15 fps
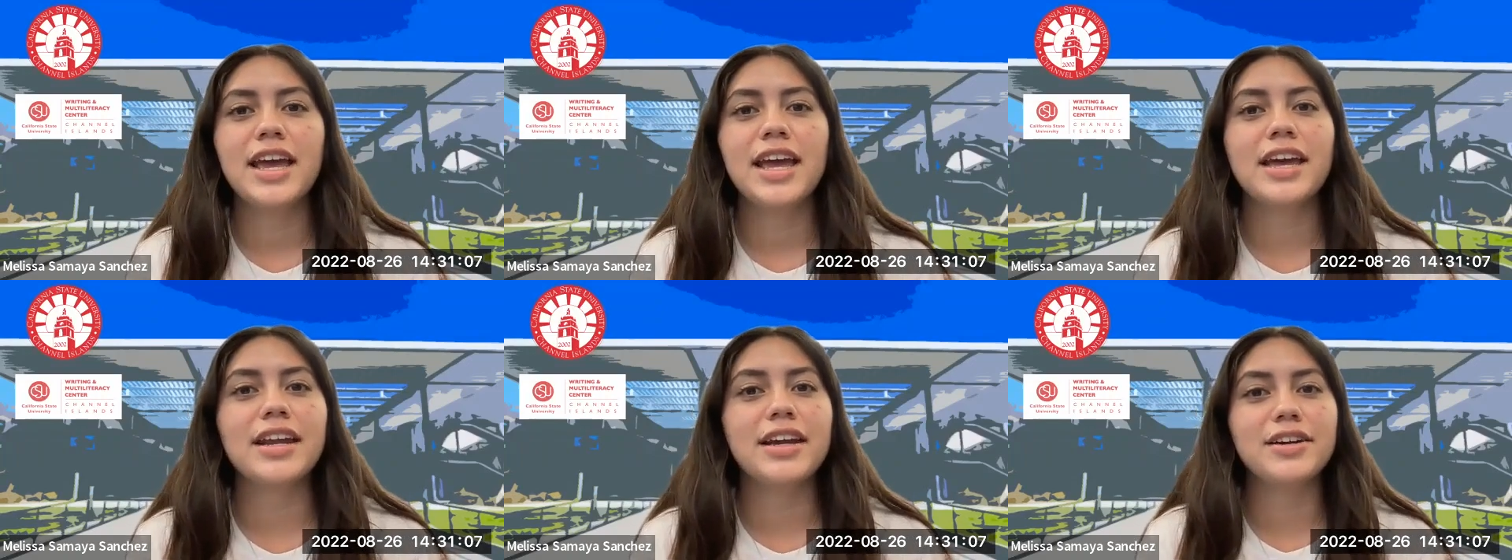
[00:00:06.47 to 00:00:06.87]

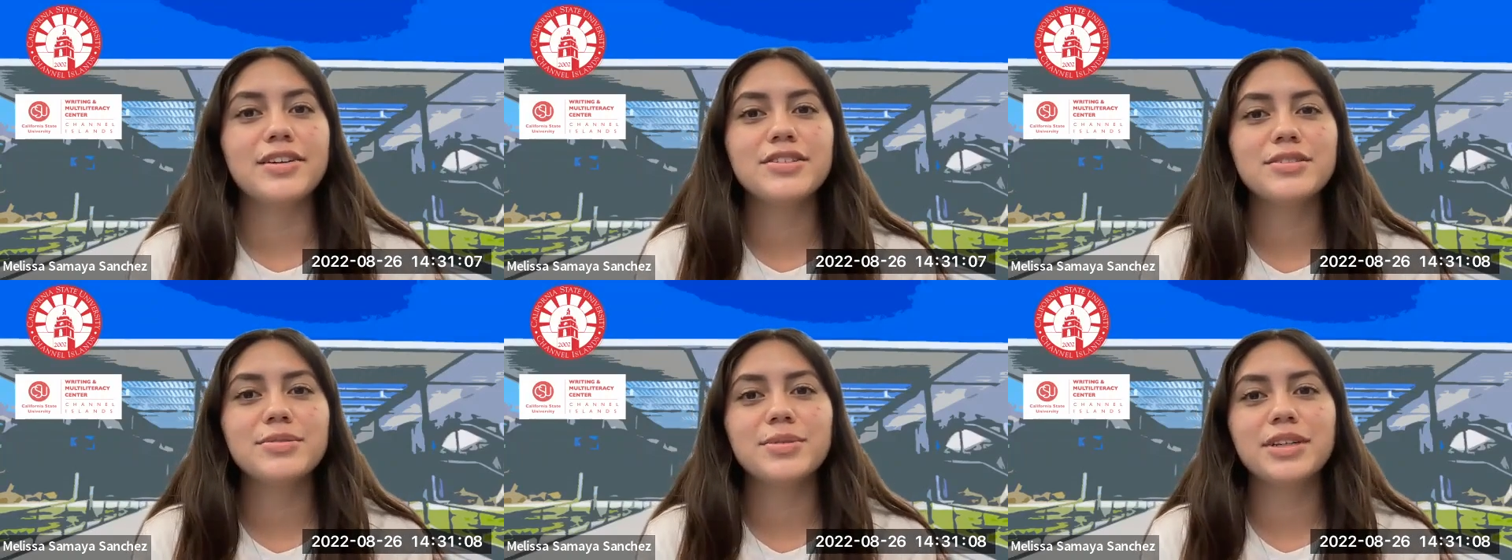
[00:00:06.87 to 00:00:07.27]
And I
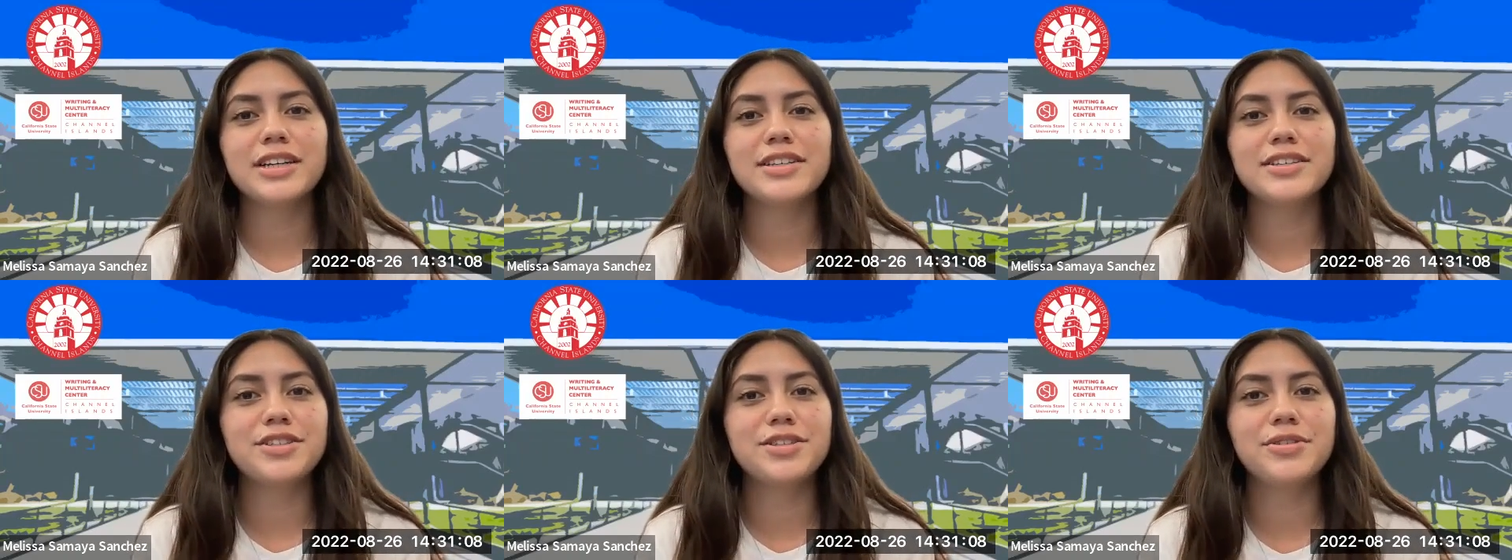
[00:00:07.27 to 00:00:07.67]
also work
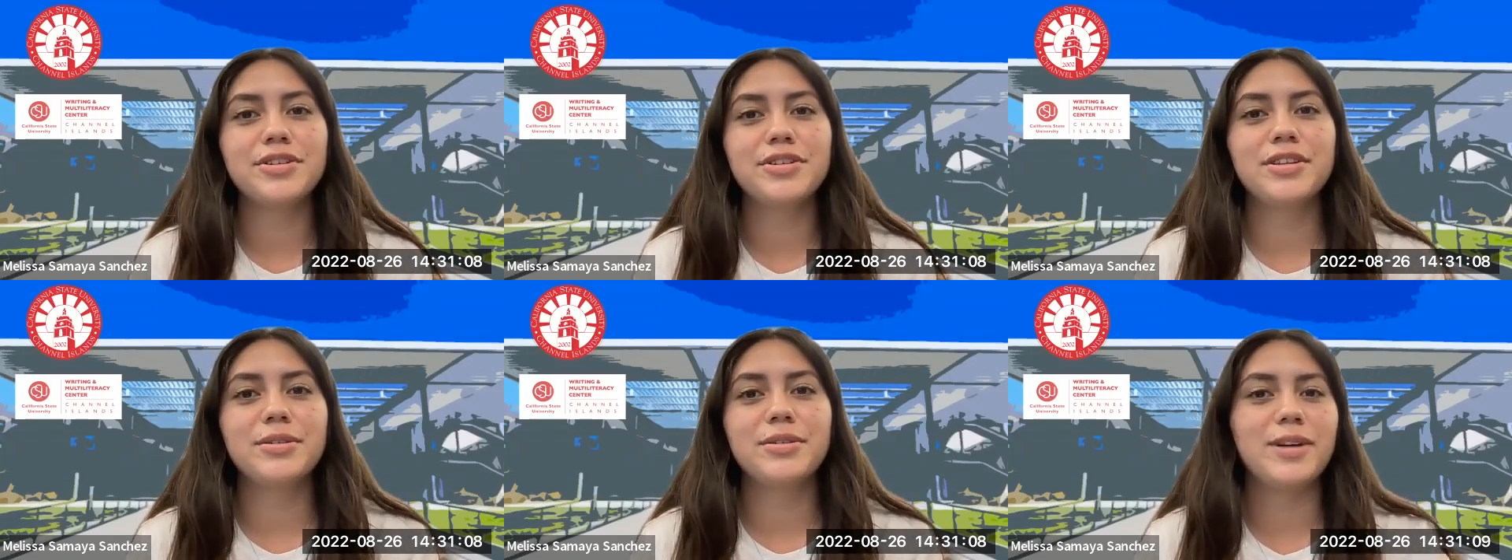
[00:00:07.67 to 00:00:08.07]
as a
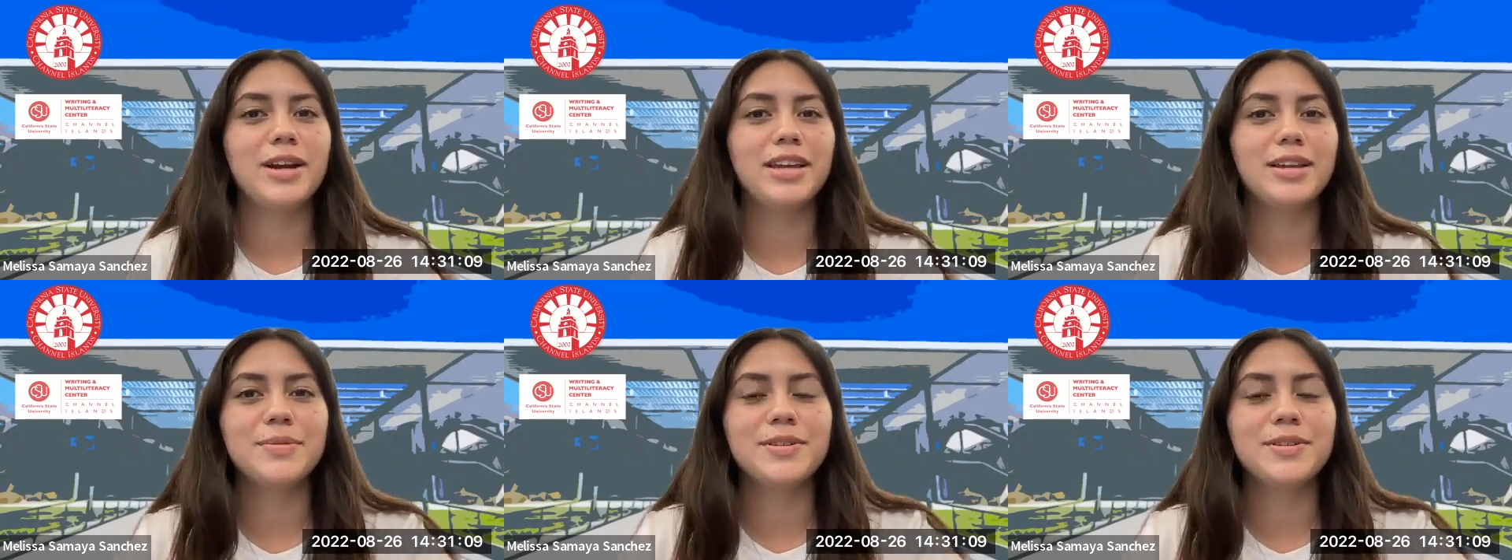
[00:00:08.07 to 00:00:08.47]
tutor in the
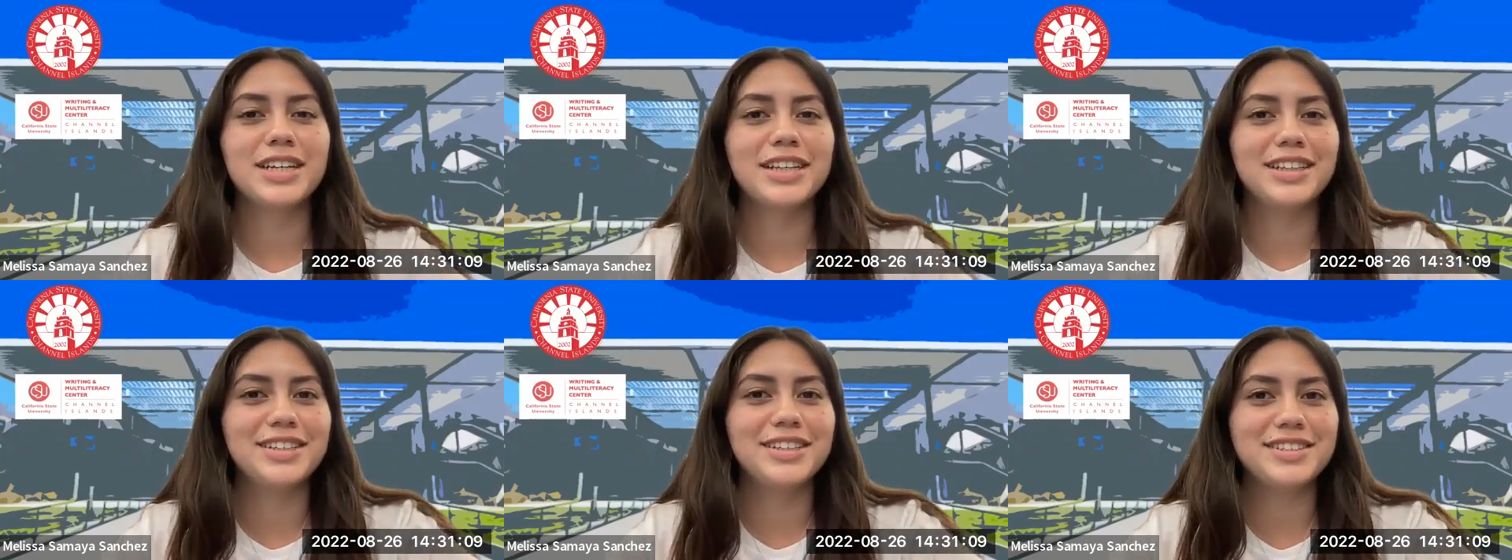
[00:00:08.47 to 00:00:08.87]
Writing and
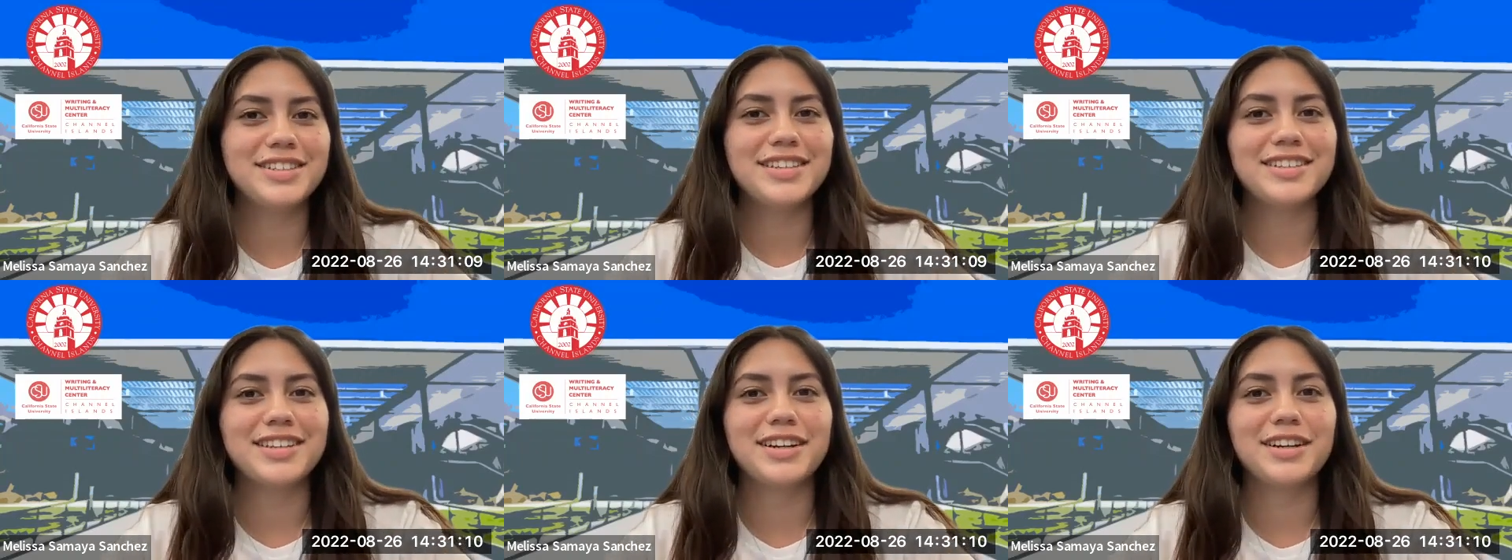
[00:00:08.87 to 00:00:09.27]

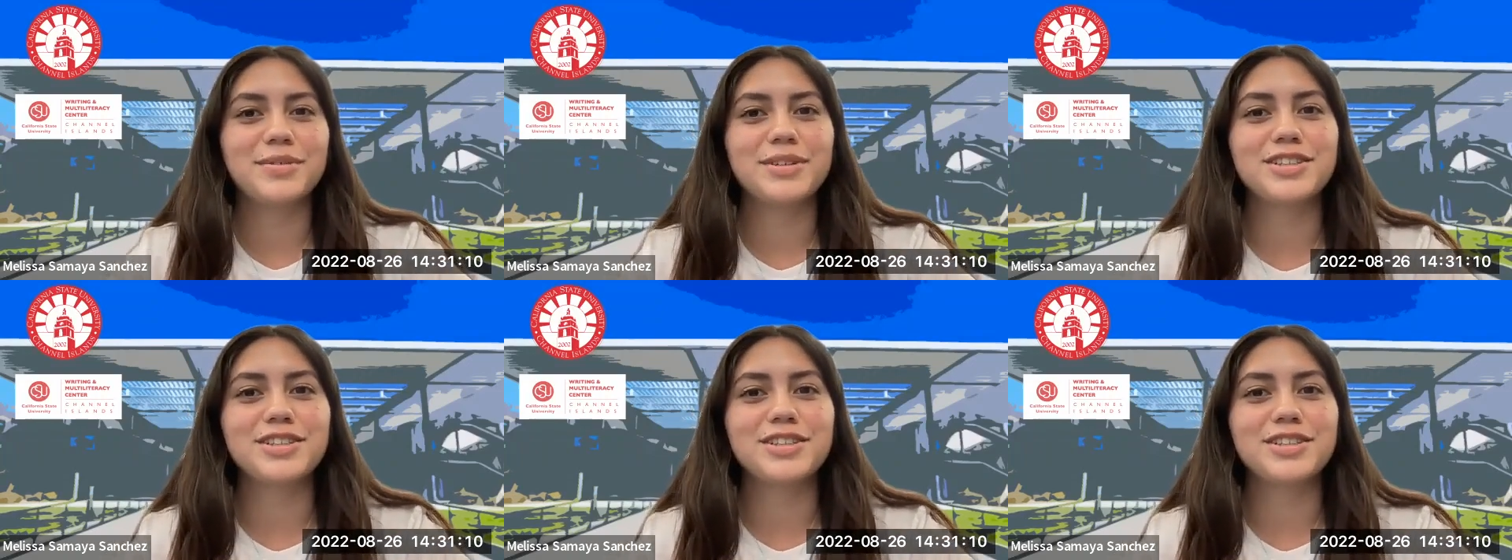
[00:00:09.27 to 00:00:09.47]
Multiliteracy Center,